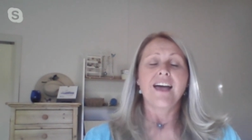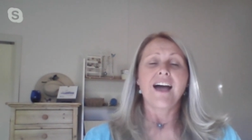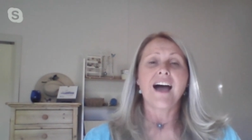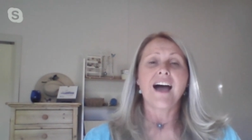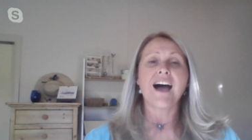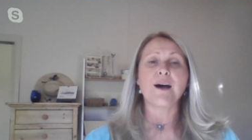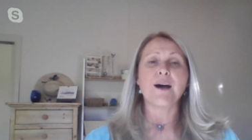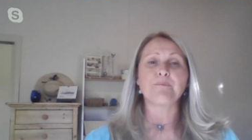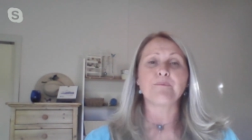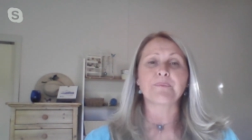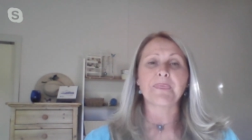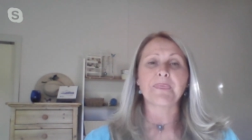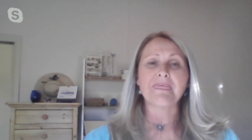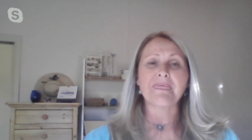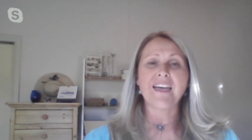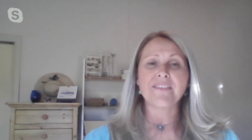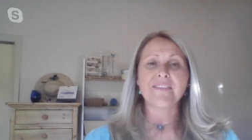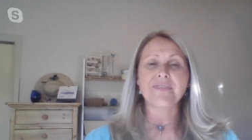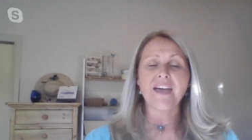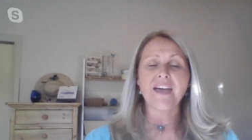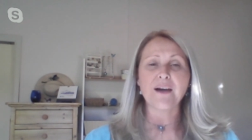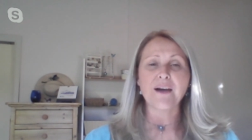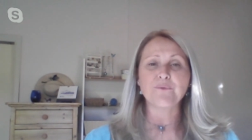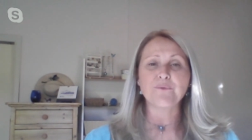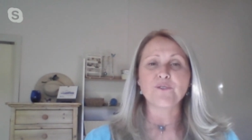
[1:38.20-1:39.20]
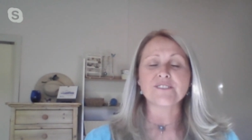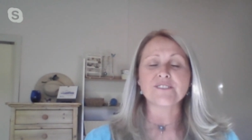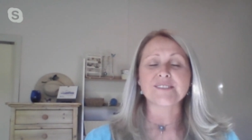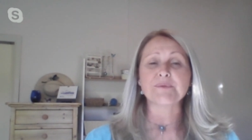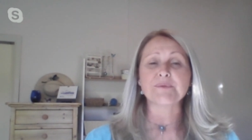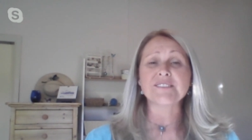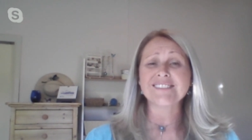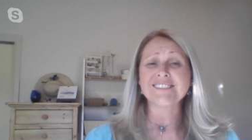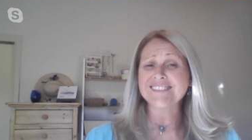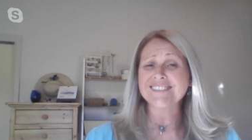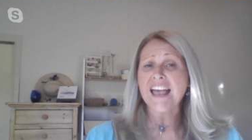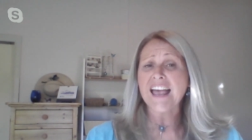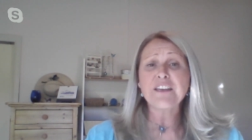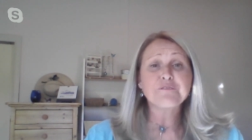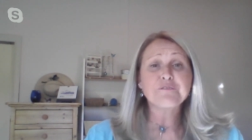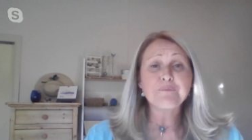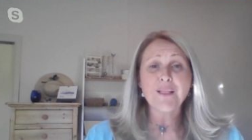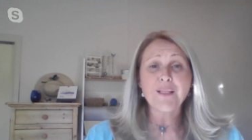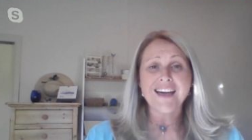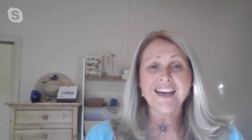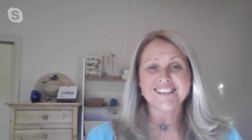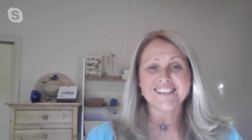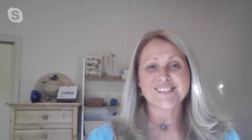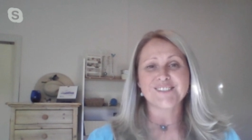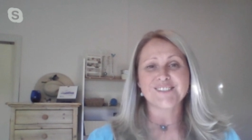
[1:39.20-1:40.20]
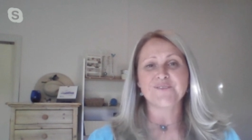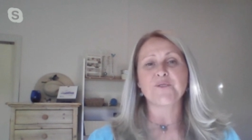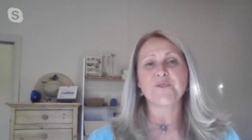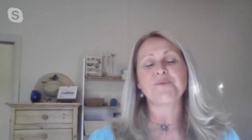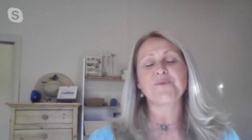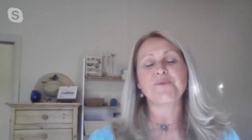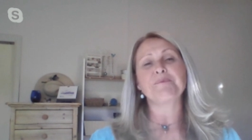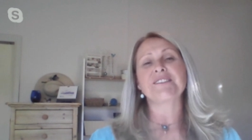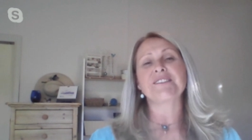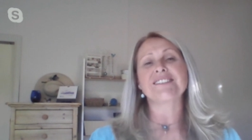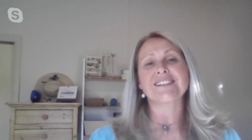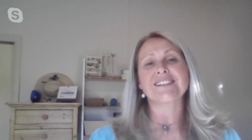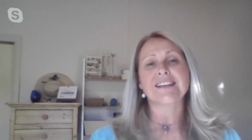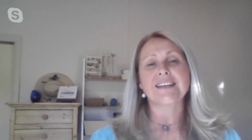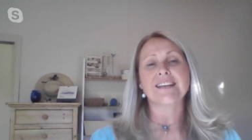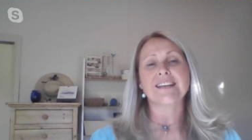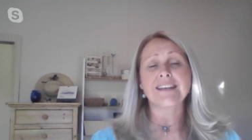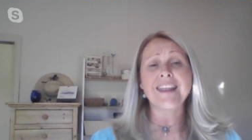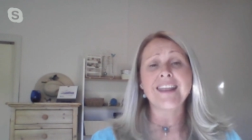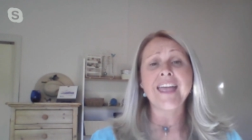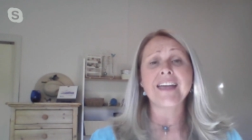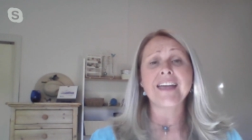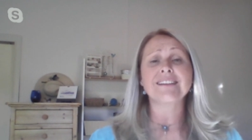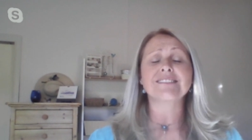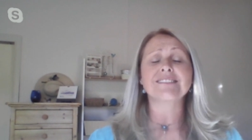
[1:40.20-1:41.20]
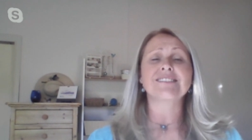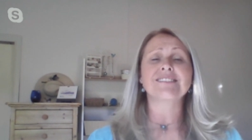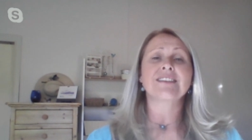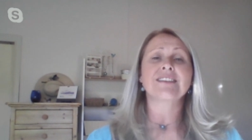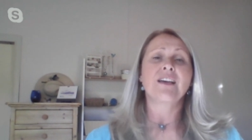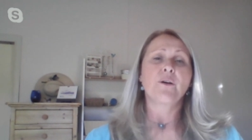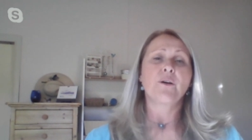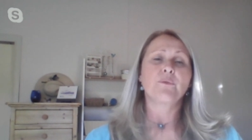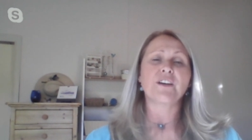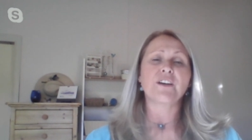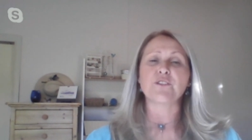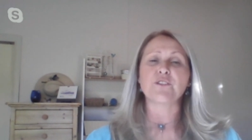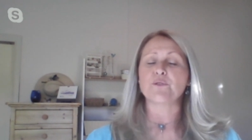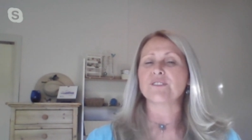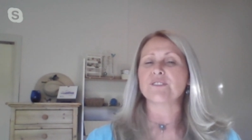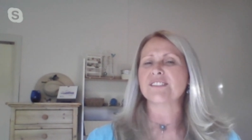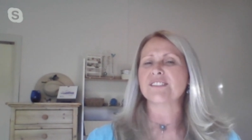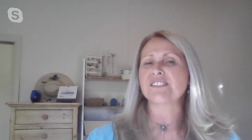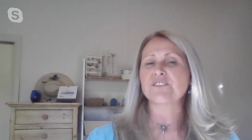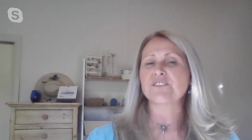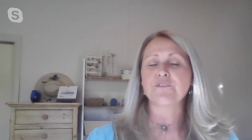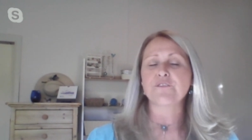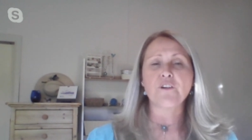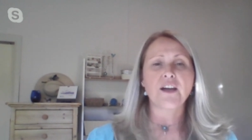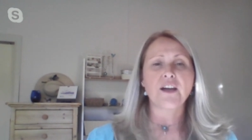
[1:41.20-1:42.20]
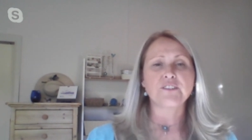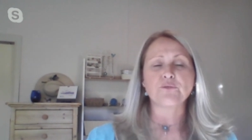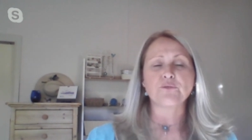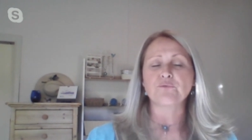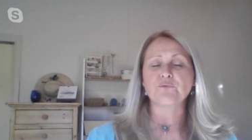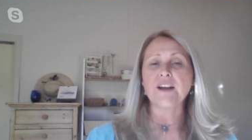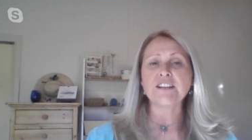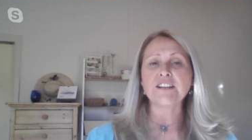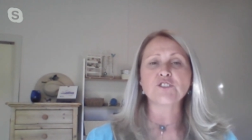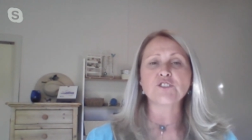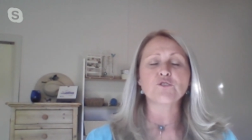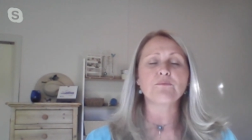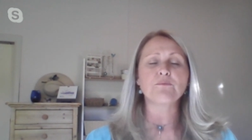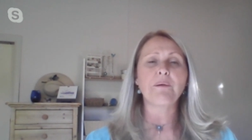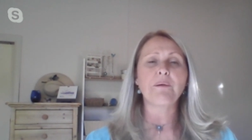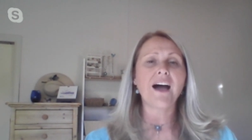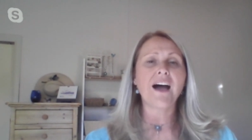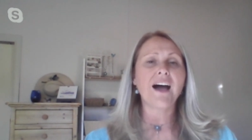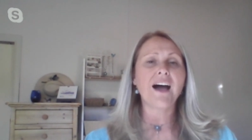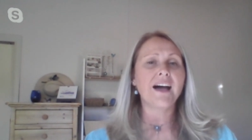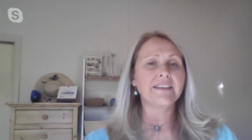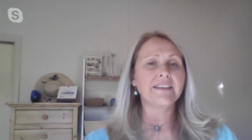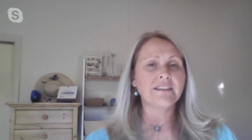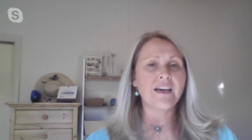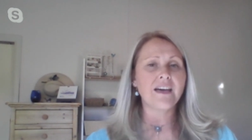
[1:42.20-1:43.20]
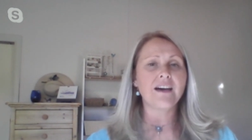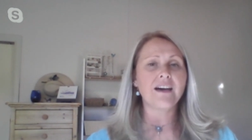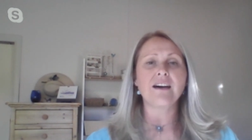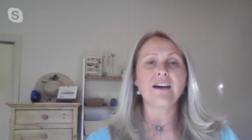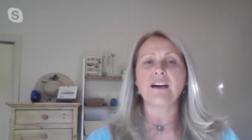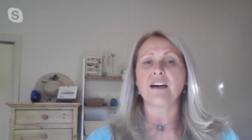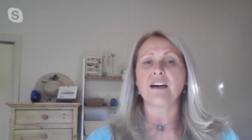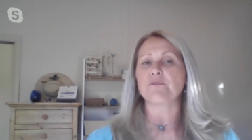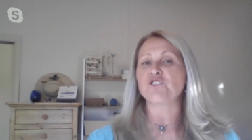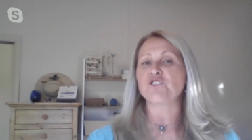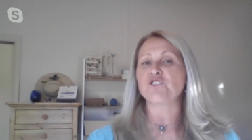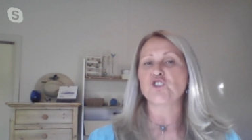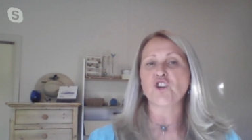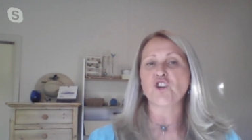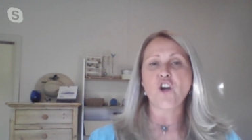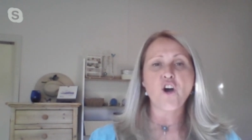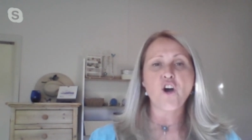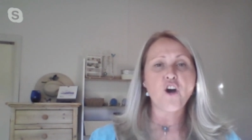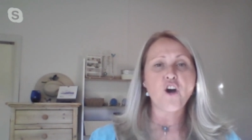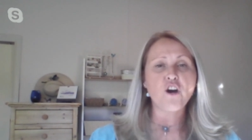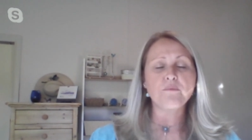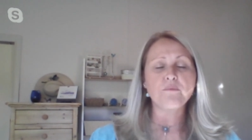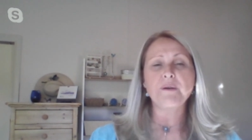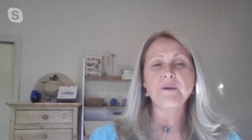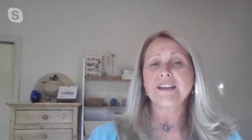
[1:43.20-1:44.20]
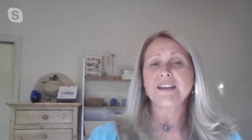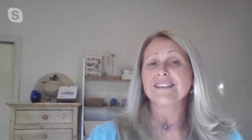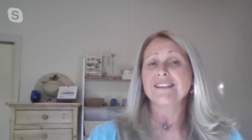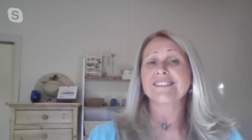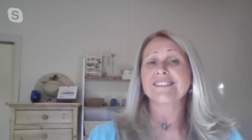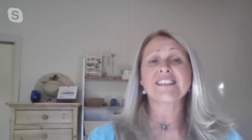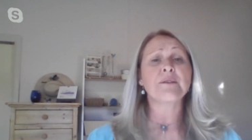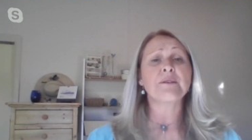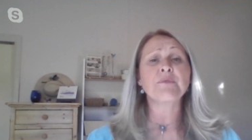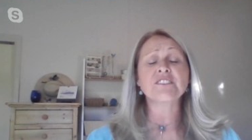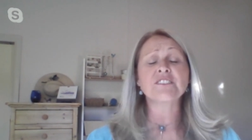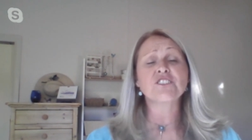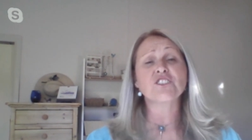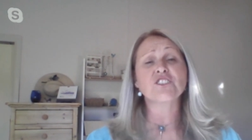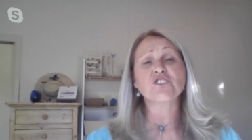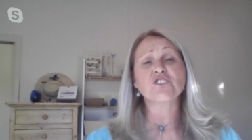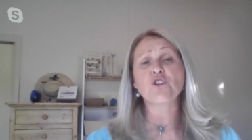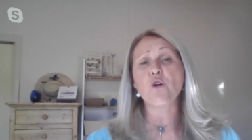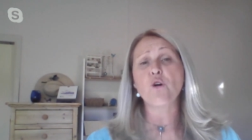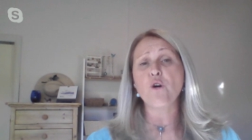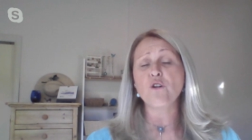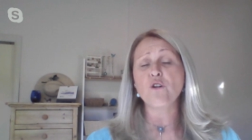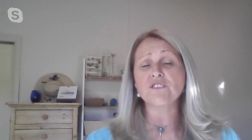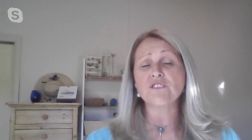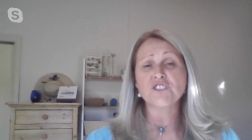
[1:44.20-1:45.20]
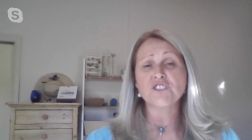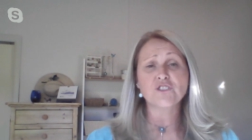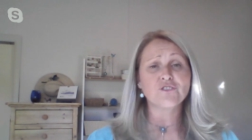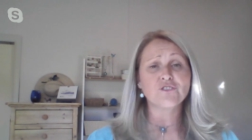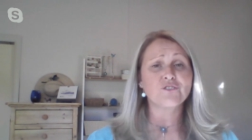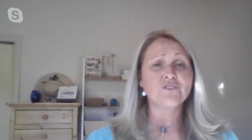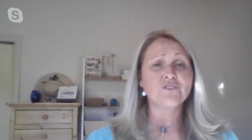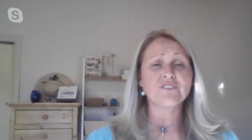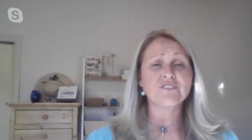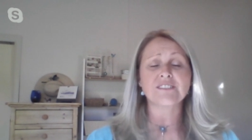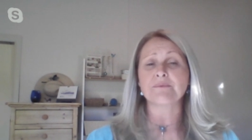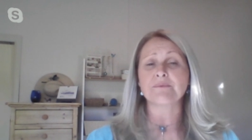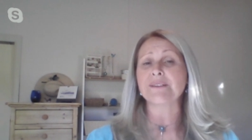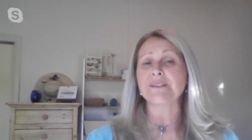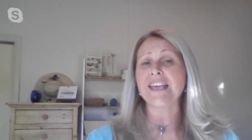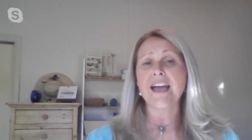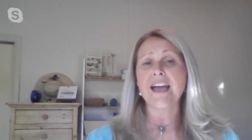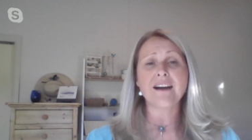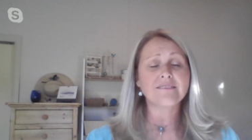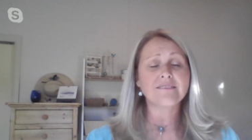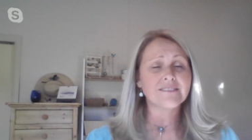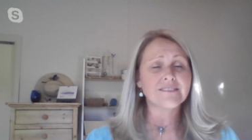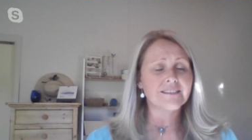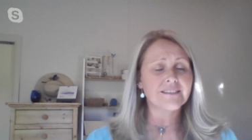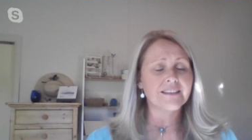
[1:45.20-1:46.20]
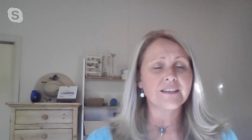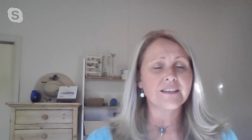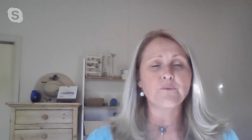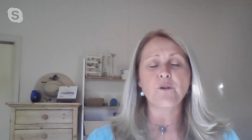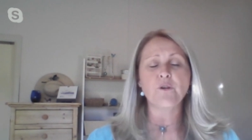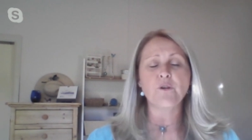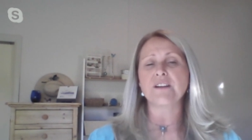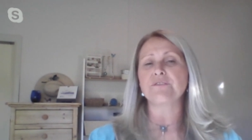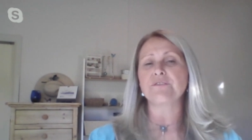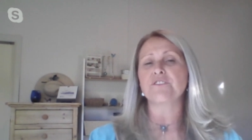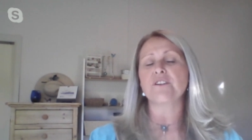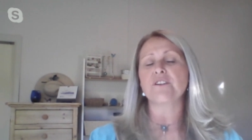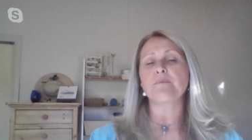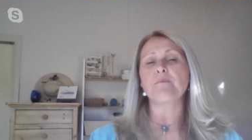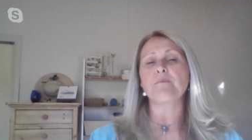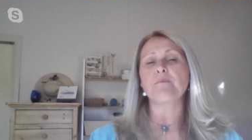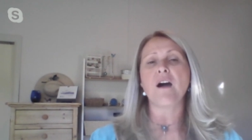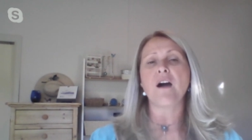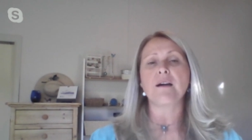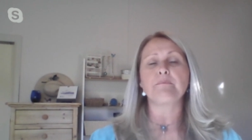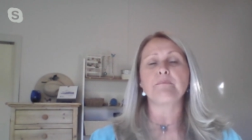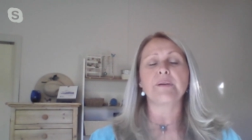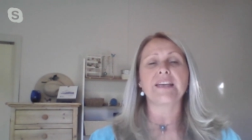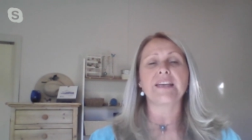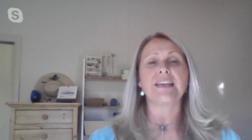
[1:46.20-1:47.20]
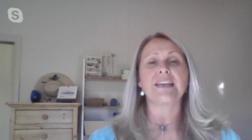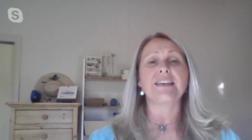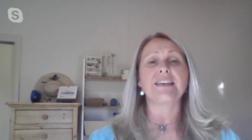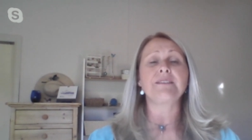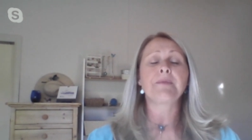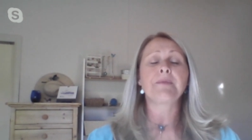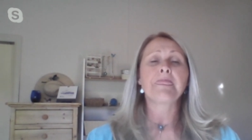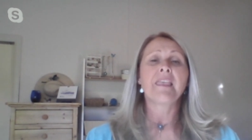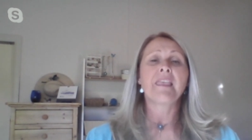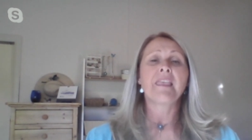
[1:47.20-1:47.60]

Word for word: um, that was a safe place for women to connect, whether it was to find a rental partner partner, a job, someone to talk to, some counselling, whatever it might be.